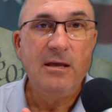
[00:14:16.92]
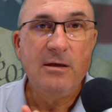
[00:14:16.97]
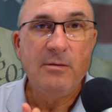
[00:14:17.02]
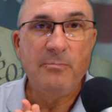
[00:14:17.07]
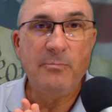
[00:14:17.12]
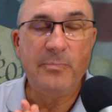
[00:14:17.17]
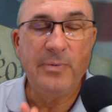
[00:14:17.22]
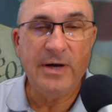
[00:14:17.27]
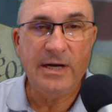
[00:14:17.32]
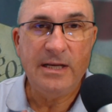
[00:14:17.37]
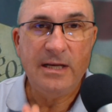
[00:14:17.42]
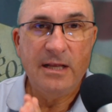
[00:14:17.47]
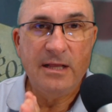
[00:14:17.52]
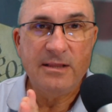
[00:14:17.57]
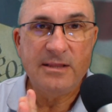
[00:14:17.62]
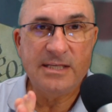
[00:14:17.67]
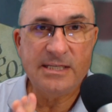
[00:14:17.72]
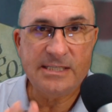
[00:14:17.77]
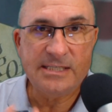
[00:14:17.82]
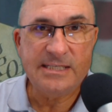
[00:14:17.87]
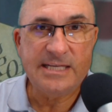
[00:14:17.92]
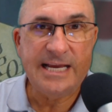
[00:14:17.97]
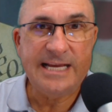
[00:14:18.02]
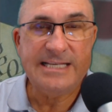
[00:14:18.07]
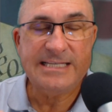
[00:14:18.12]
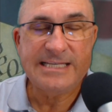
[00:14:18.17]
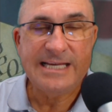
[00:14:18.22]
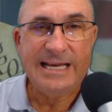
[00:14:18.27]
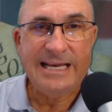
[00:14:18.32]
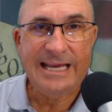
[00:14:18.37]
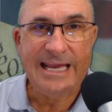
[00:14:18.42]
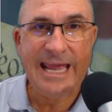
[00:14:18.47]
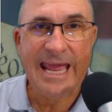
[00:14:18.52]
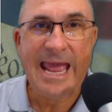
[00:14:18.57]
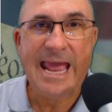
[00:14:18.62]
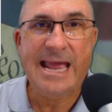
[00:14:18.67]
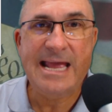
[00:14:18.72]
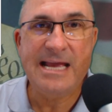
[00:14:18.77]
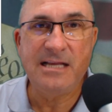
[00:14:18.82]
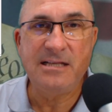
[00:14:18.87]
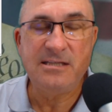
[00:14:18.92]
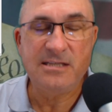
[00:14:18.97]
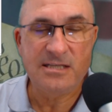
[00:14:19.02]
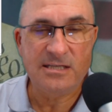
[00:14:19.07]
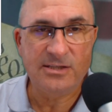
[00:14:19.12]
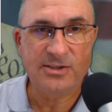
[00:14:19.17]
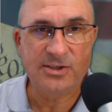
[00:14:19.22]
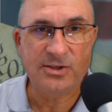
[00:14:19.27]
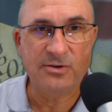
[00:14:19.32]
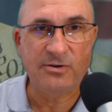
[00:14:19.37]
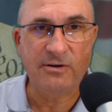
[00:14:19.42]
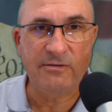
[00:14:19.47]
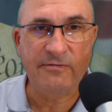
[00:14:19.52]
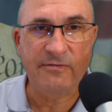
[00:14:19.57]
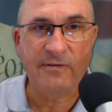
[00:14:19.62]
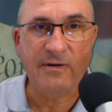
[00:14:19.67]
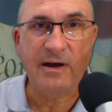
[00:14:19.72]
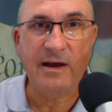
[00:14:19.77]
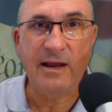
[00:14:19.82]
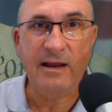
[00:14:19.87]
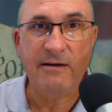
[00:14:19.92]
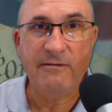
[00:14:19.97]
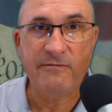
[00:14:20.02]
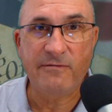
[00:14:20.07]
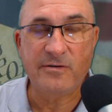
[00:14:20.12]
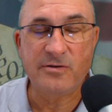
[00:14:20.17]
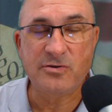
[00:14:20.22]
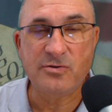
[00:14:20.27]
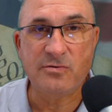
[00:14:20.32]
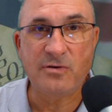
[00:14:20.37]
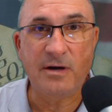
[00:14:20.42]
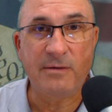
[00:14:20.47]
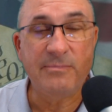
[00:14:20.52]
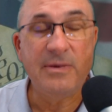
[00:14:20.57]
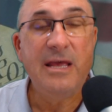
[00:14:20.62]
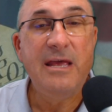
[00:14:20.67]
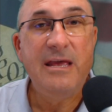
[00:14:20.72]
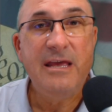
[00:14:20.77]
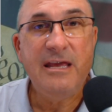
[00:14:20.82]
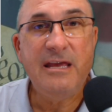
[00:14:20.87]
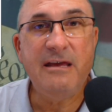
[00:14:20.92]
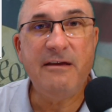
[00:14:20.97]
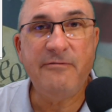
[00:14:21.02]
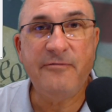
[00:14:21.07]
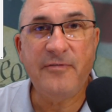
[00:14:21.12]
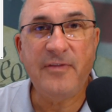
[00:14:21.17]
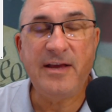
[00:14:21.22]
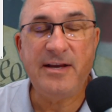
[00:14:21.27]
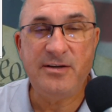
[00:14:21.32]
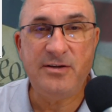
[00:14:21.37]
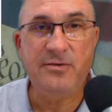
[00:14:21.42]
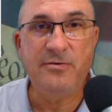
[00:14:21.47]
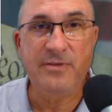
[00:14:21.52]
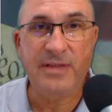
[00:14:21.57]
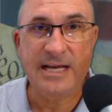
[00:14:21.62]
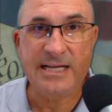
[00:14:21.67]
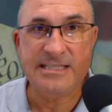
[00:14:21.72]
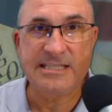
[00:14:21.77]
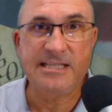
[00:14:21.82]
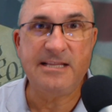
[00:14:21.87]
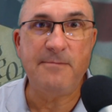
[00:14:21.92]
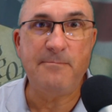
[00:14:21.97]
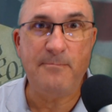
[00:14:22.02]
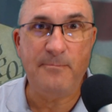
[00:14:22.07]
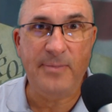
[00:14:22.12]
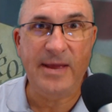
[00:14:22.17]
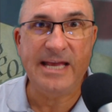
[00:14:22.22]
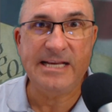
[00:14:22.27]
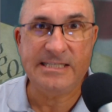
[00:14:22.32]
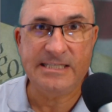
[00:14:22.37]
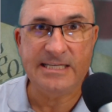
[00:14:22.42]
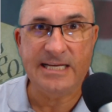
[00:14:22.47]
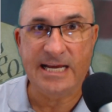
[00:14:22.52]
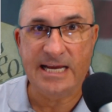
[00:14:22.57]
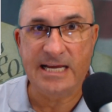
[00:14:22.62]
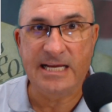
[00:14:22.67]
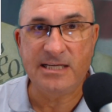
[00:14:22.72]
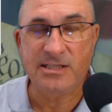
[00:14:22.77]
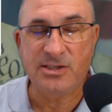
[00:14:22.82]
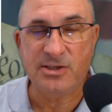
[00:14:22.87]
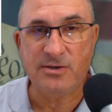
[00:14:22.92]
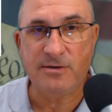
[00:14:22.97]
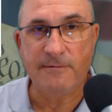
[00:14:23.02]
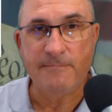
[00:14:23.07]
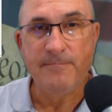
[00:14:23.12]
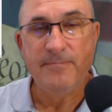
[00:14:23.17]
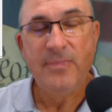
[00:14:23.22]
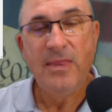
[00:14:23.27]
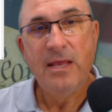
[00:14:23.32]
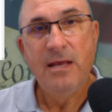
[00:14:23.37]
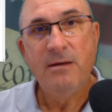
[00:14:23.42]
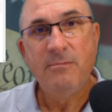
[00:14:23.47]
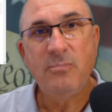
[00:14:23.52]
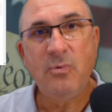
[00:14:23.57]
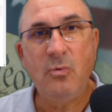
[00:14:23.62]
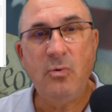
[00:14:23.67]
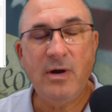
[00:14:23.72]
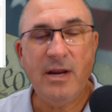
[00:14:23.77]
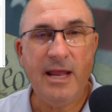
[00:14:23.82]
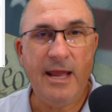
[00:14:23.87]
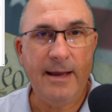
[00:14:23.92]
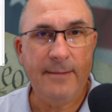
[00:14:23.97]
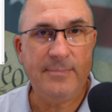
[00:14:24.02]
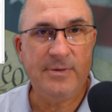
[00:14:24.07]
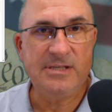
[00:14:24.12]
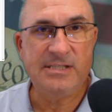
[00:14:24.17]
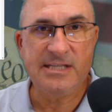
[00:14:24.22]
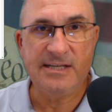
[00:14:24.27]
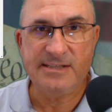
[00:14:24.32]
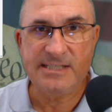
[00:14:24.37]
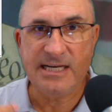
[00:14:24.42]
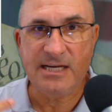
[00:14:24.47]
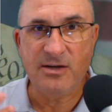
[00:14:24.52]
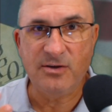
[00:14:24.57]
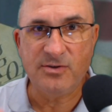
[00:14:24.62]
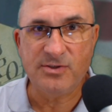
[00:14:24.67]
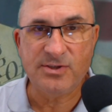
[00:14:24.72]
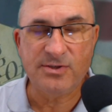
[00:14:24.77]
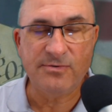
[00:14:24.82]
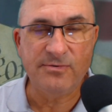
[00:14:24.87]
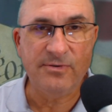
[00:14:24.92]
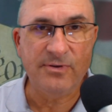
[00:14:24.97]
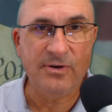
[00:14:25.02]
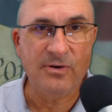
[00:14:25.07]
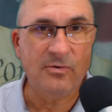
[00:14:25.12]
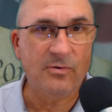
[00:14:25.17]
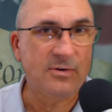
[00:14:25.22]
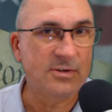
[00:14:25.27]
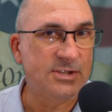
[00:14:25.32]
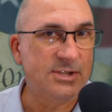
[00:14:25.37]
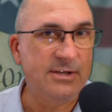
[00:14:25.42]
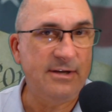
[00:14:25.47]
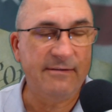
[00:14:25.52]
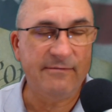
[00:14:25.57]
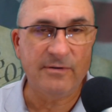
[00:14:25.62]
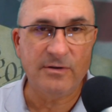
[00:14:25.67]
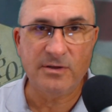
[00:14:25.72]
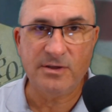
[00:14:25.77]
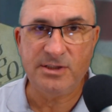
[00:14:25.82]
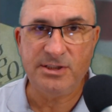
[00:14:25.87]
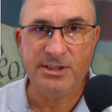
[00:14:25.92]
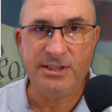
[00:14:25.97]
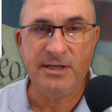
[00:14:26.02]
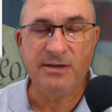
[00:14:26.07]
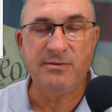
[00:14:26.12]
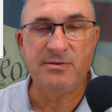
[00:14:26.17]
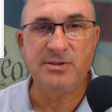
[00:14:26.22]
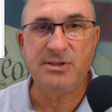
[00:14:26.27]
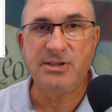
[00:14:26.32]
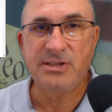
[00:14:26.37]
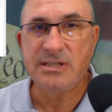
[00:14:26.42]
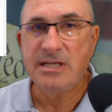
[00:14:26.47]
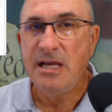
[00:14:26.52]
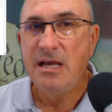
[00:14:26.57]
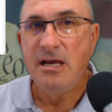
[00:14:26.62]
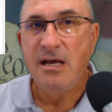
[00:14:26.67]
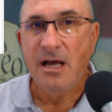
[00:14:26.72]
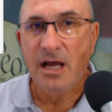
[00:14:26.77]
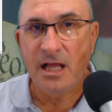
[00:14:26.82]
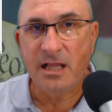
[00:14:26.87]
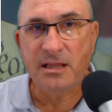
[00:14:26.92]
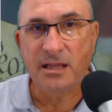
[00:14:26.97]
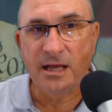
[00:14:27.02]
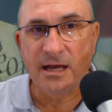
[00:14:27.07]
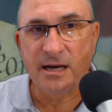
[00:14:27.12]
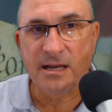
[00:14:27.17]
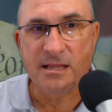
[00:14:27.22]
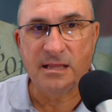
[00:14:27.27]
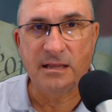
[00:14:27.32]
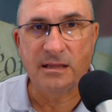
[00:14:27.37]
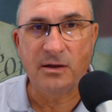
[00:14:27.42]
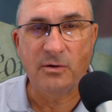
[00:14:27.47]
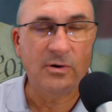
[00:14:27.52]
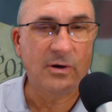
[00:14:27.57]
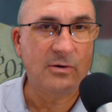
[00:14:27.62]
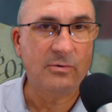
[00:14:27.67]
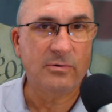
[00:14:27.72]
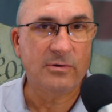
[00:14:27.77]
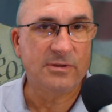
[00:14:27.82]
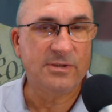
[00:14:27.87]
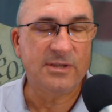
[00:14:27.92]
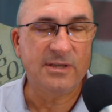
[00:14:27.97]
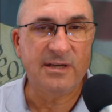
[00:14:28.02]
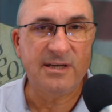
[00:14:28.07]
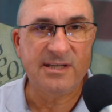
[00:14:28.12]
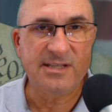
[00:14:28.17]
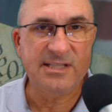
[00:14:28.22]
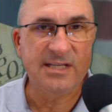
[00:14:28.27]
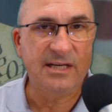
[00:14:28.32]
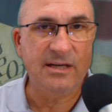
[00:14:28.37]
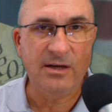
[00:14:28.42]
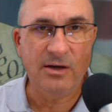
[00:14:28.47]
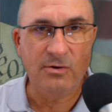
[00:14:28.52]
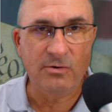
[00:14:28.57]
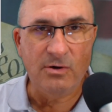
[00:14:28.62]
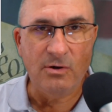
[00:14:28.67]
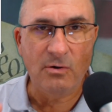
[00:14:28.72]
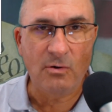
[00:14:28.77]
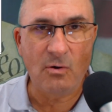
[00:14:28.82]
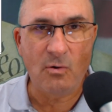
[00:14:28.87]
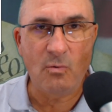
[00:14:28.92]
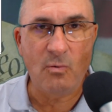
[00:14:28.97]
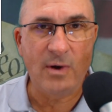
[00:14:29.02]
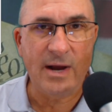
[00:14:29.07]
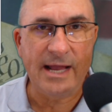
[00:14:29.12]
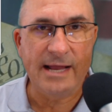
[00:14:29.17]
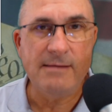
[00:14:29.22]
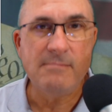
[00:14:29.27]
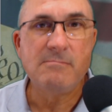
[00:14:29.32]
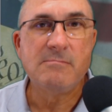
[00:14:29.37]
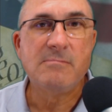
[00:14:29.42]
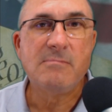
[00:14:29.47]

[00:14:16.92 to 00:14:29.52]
But the states can certify for Trump. If they do, that's the best answer. But what happens as it goes through the courts and you have all these challenges? A lot of the lower courts are going to say, no, go away.